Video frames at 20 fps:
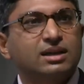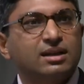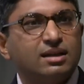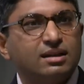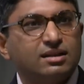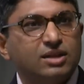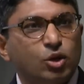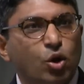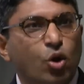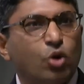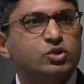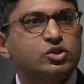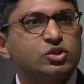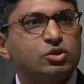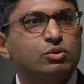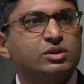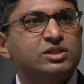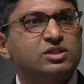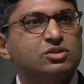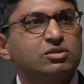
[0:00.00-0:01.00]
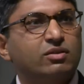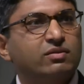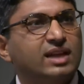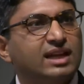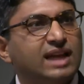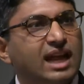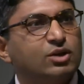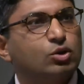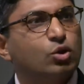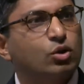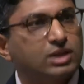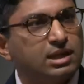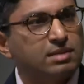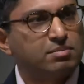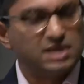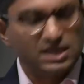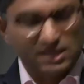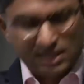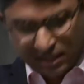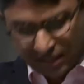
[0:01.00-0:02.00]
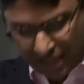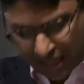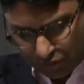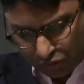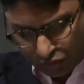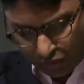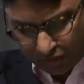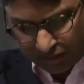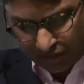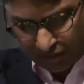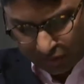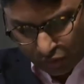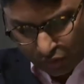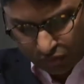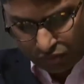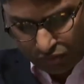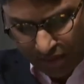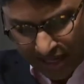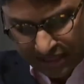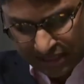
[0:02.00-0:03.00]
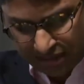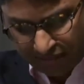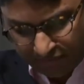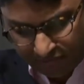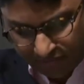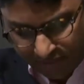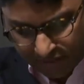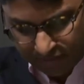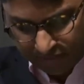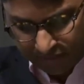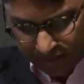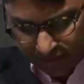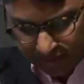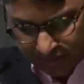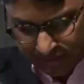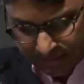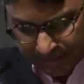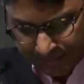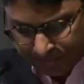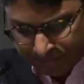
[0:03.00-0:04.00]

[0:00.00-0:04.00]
The consequences of that are not immediate and not right in front of us.